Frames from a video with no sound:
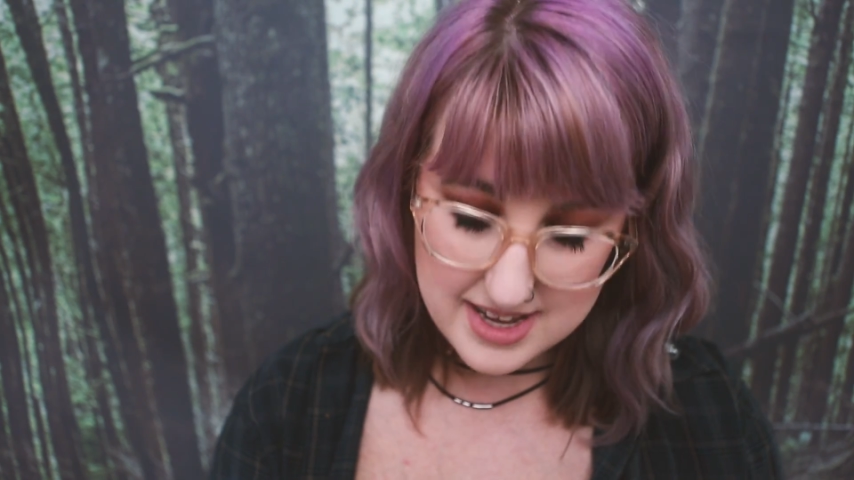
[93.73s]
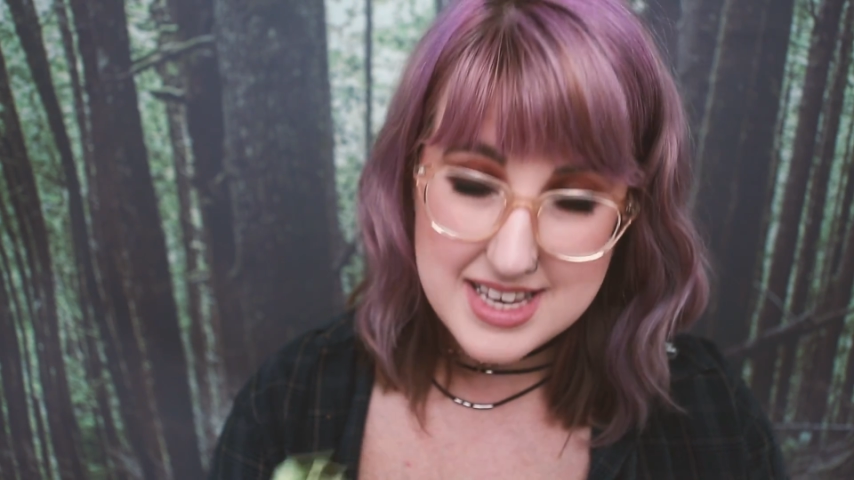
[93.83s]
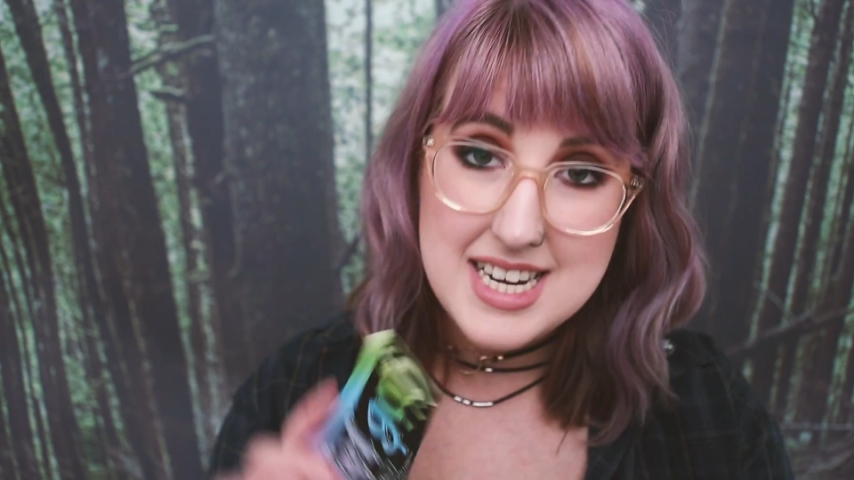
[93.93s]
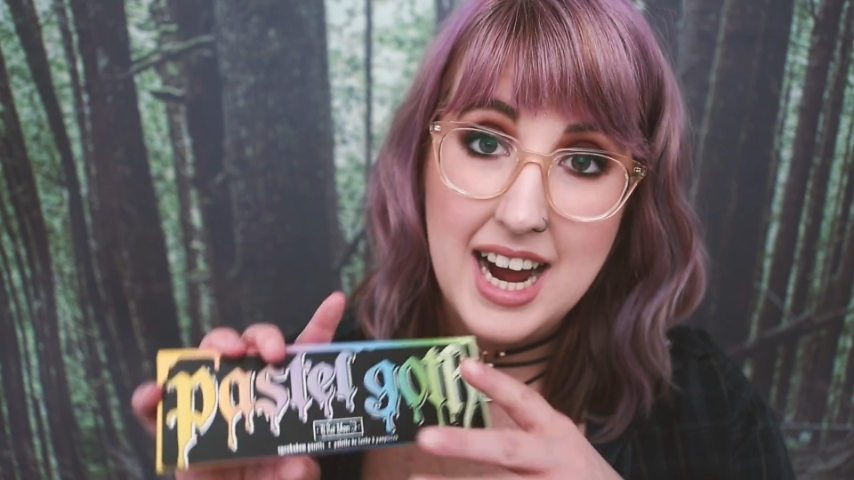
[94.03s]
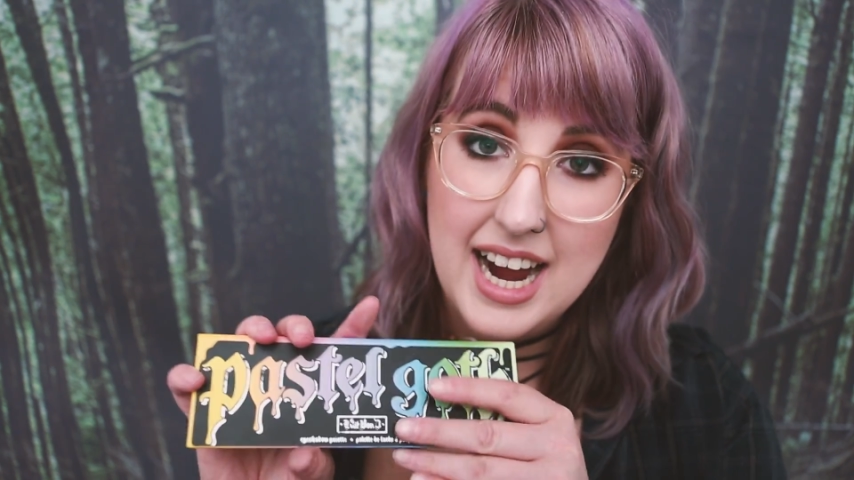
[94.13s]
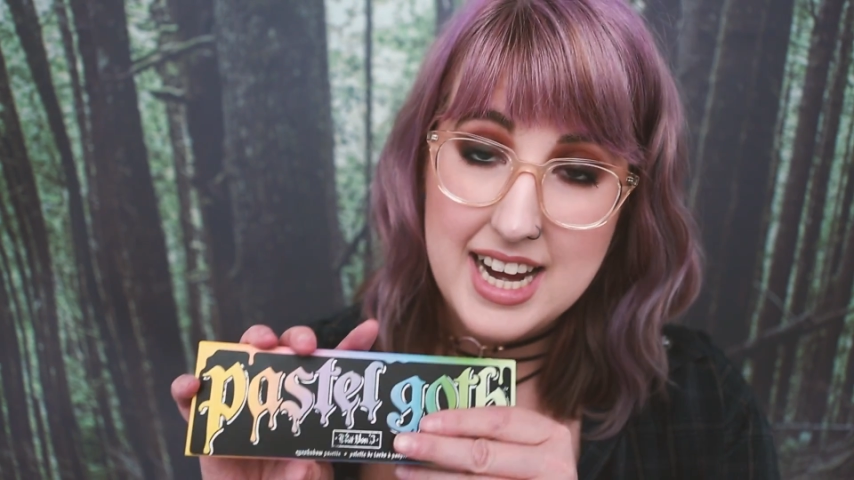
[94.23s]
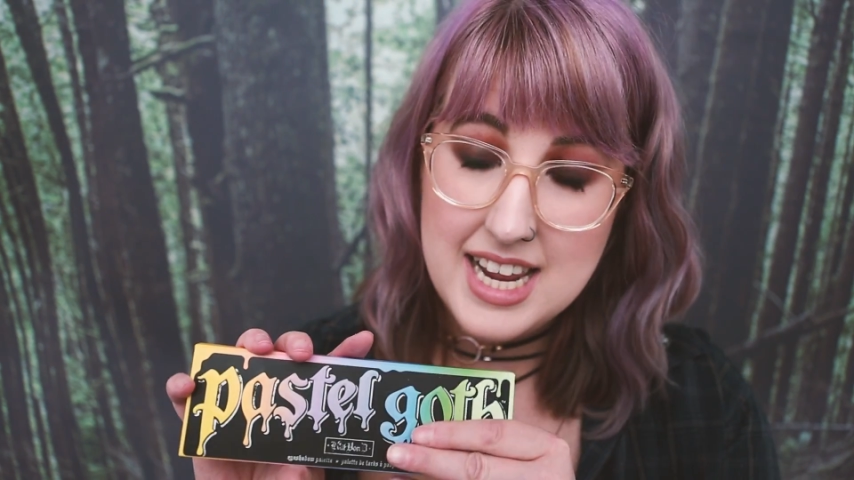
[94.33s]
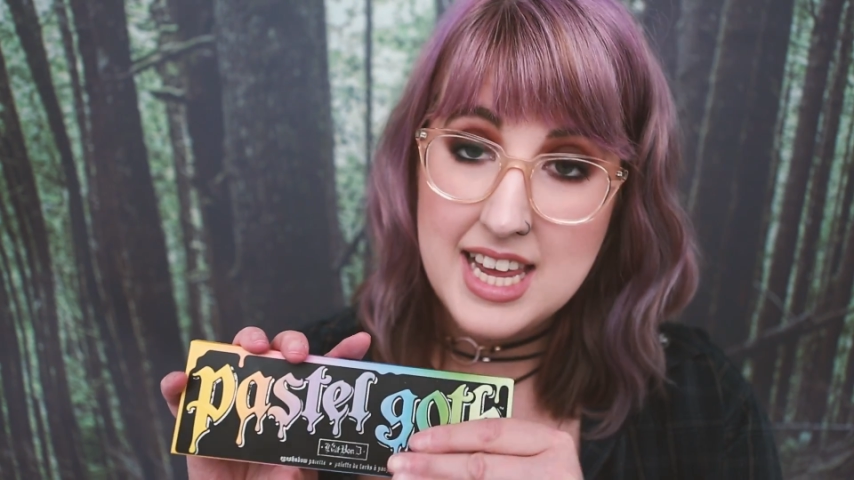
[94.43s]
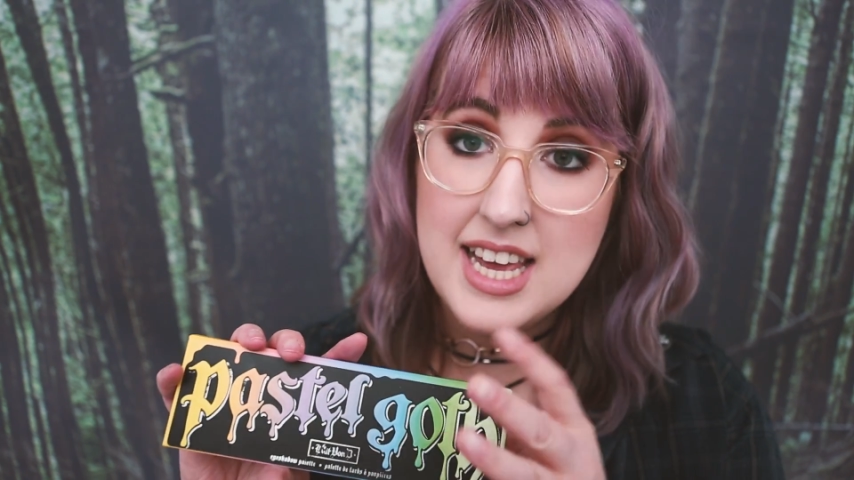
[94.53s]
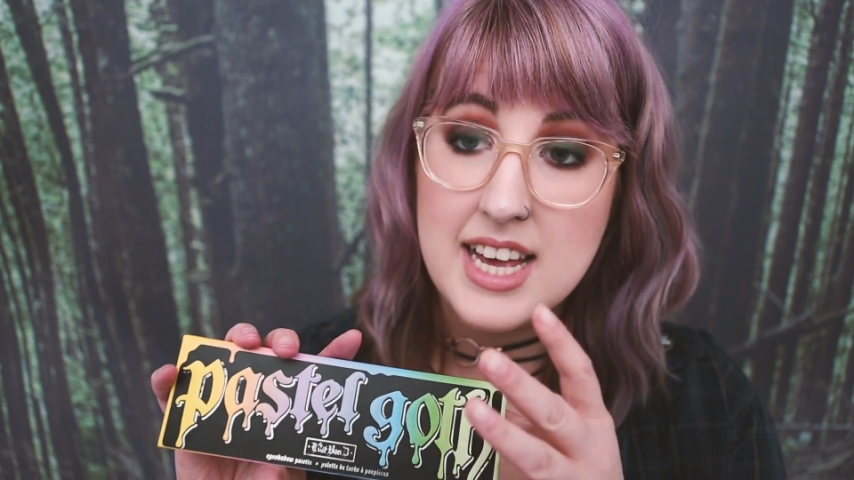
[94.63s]
It's
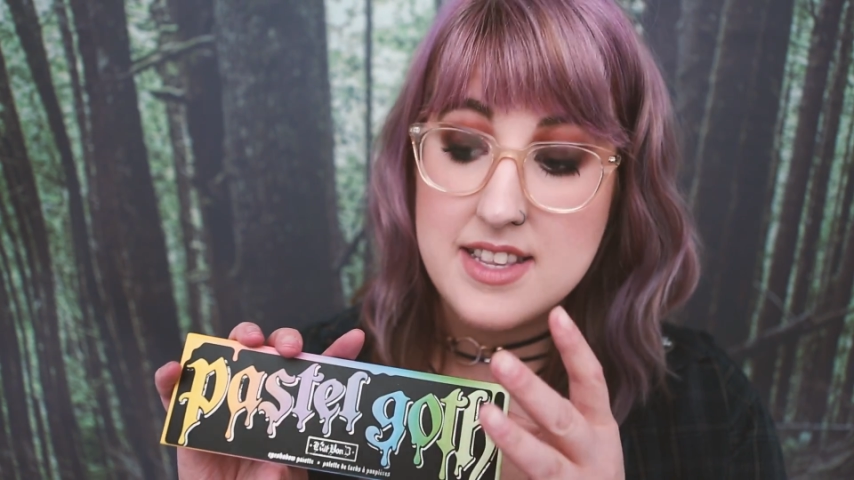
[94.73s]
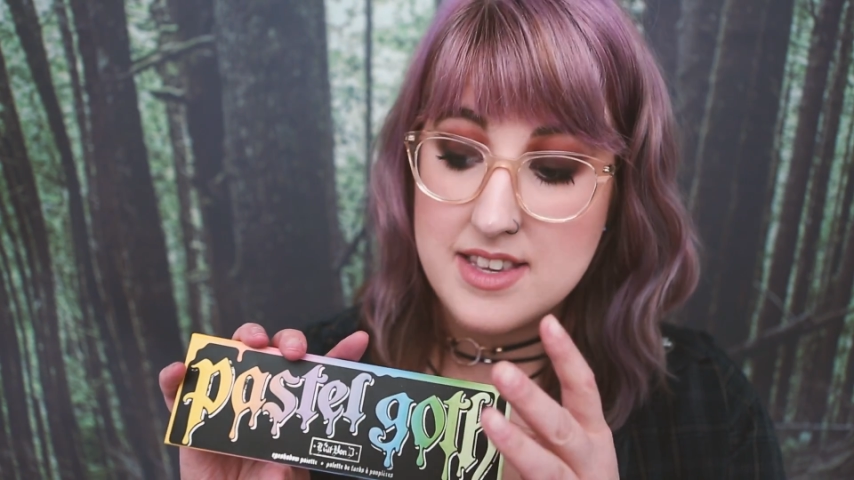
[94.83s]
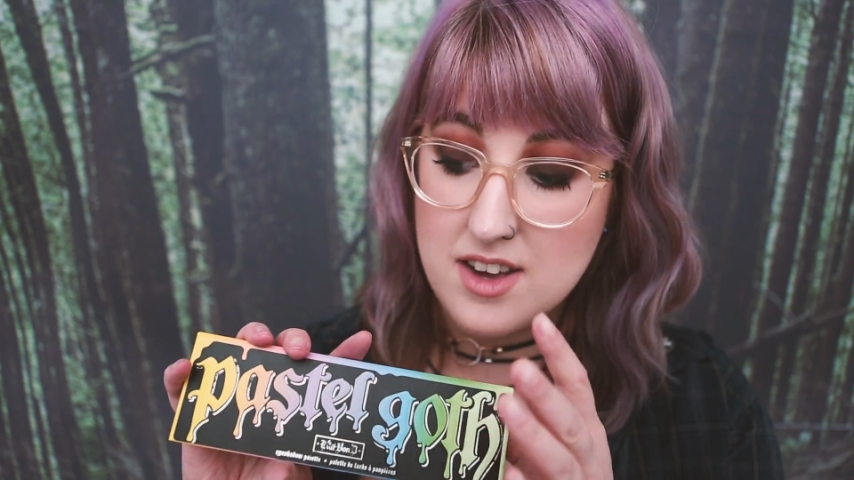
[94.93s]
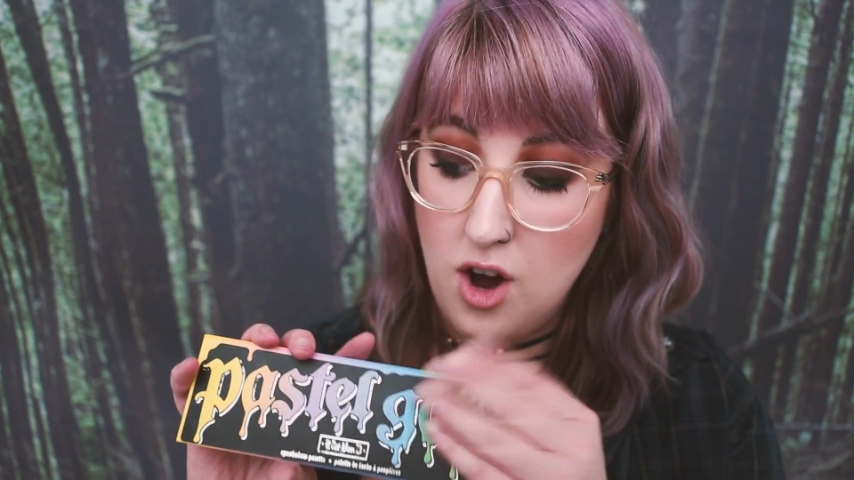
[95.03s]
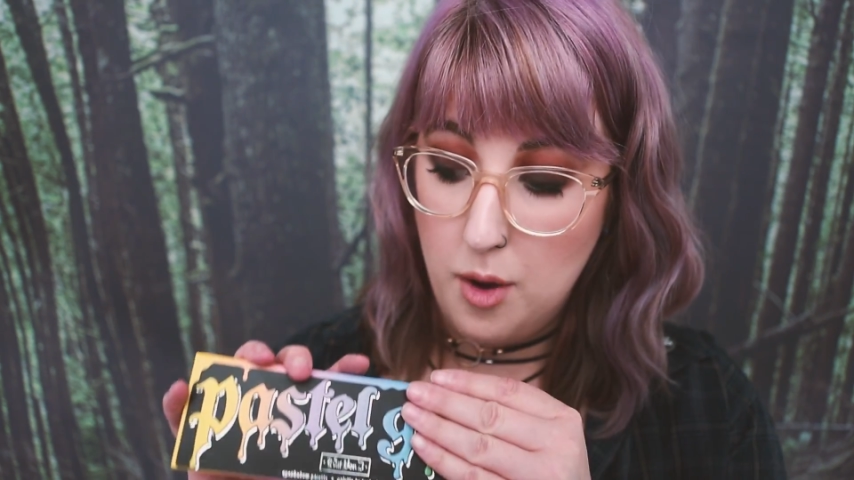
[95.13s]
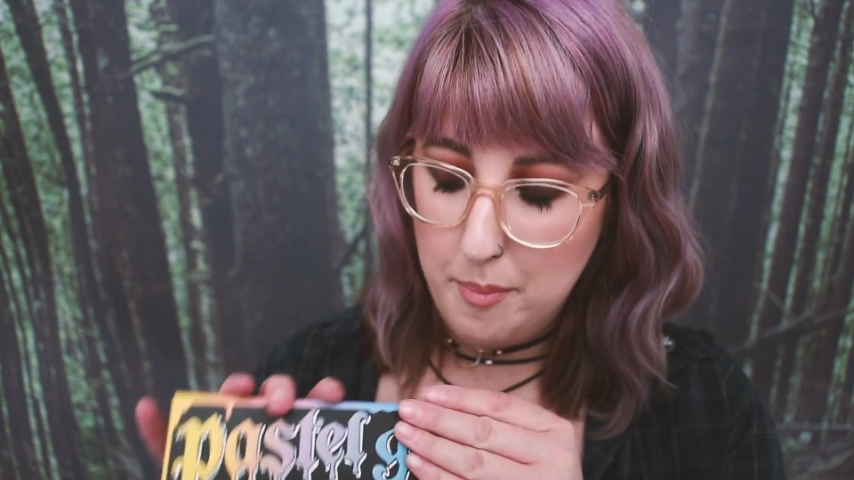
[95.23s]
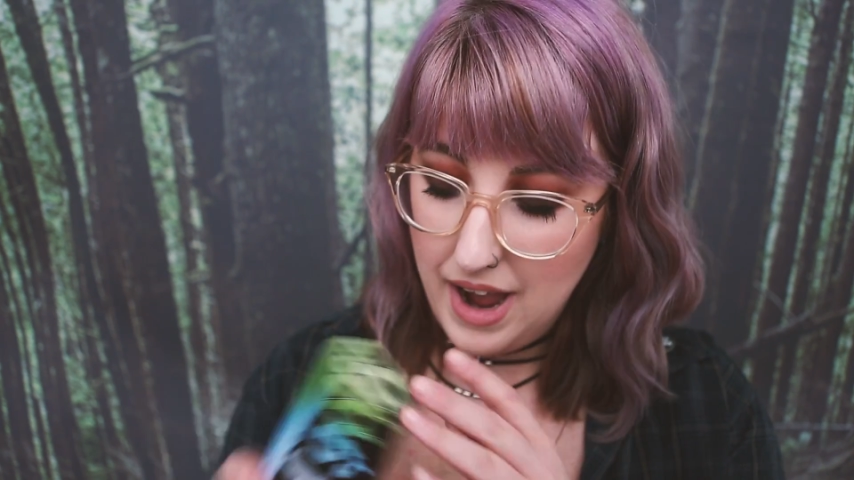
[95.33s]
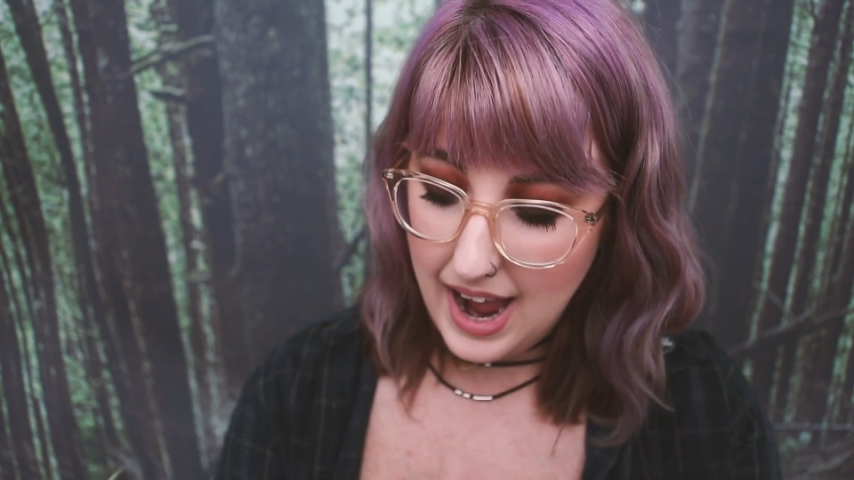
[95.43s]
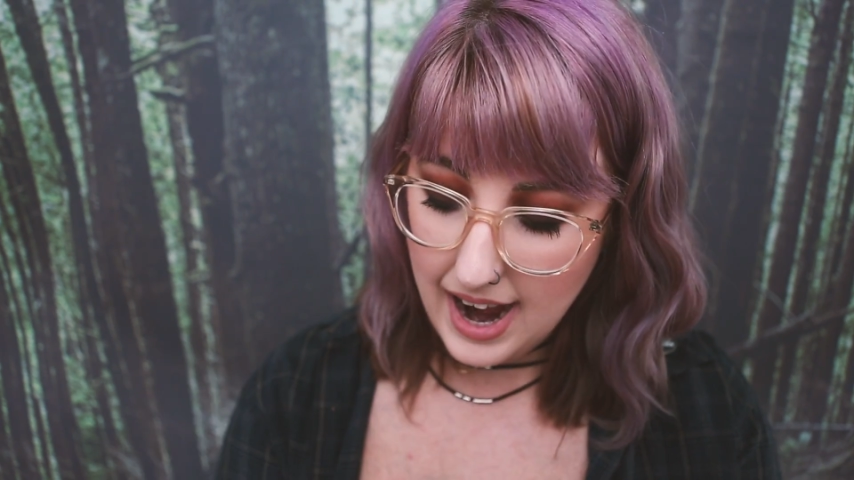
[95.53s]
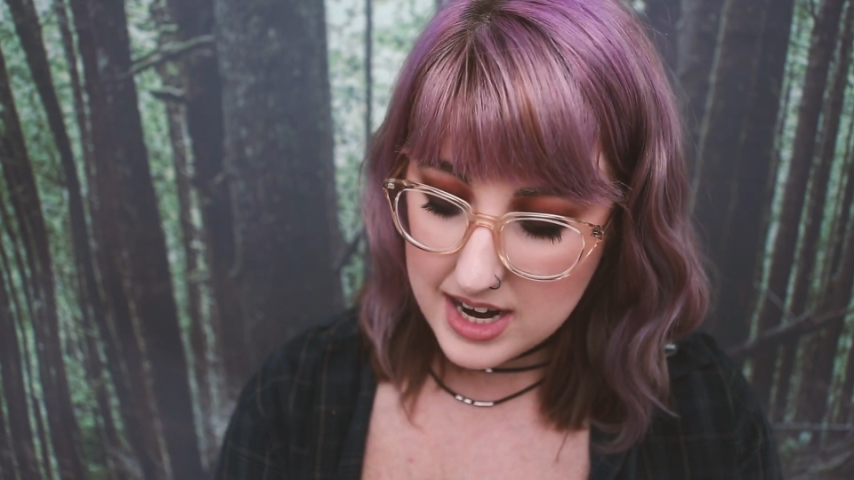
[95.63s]
tiny, it's
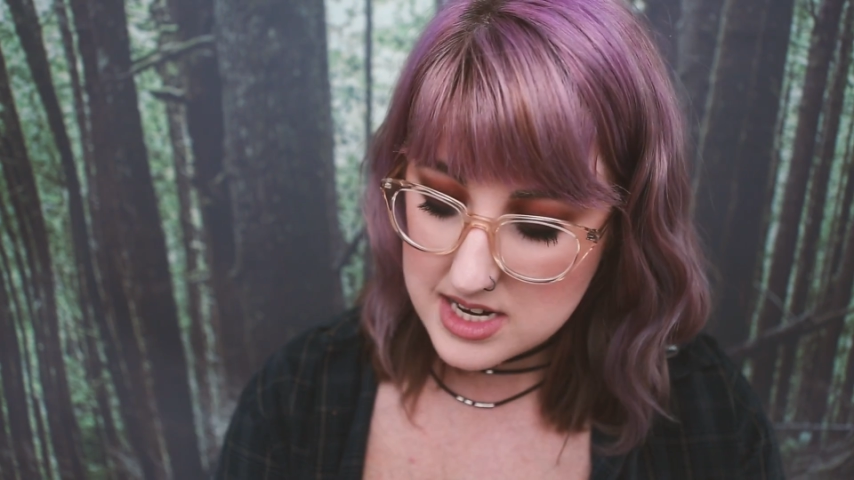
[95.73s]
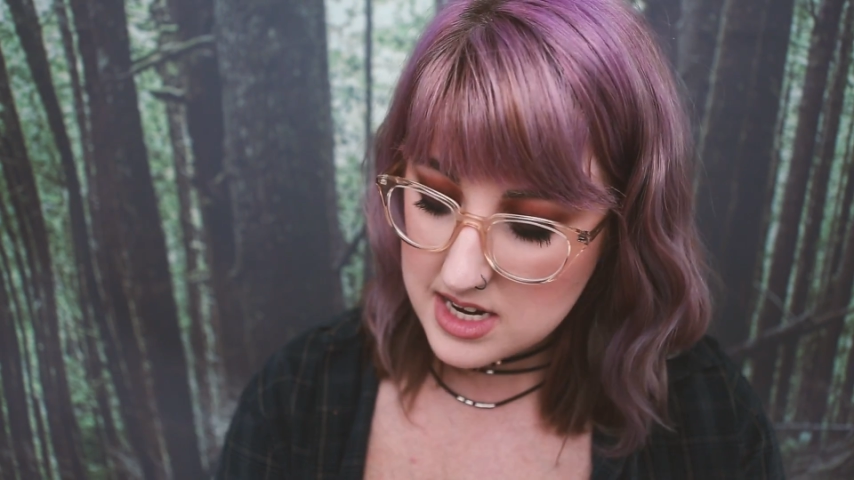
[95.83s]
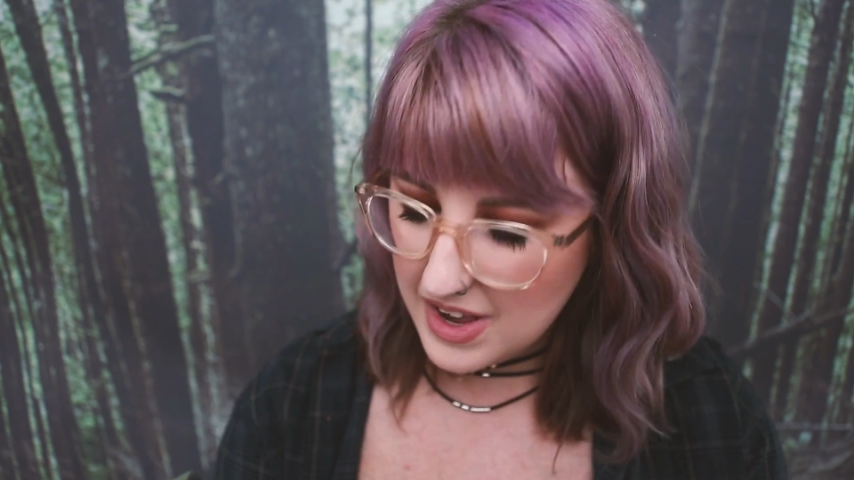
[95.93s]
compact.